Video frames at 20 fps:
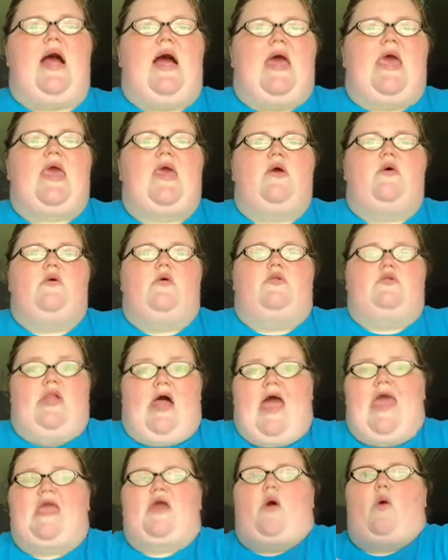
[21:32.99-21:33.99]
I
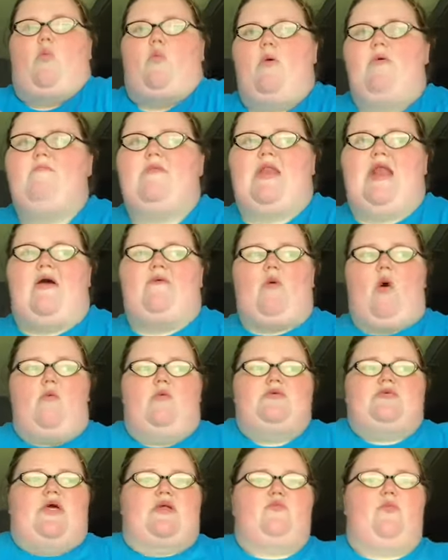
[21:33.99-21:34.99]
like women. I've
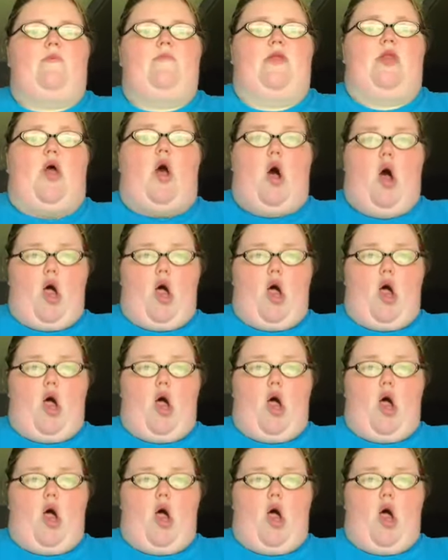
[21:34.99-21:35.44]
always liked women.